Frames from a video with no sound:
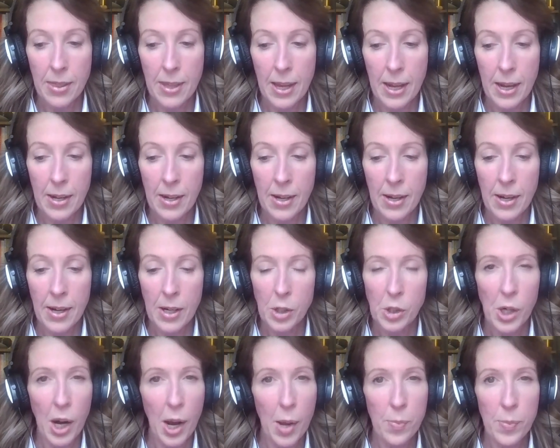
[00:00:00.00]
then
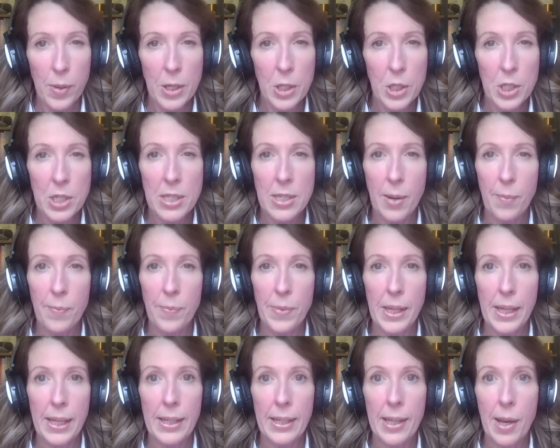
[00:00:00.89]
try and mention
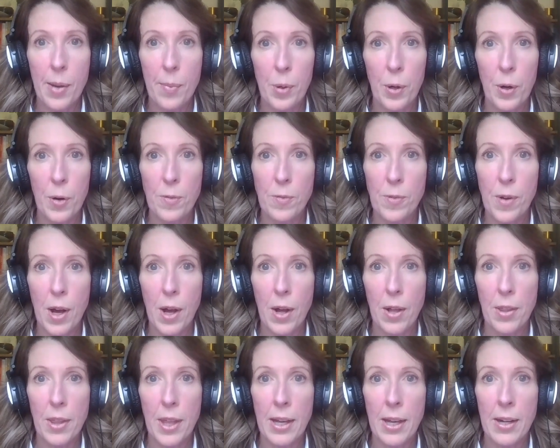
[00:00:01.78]
something in their
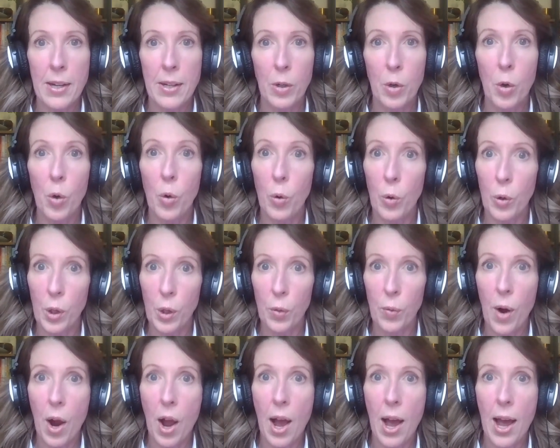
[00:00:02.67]
profile that caught
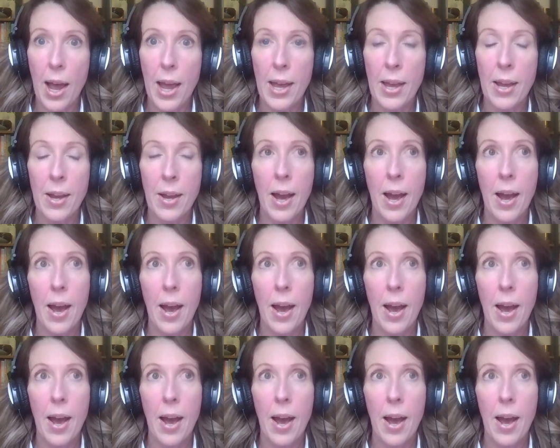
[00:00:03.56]
your eye,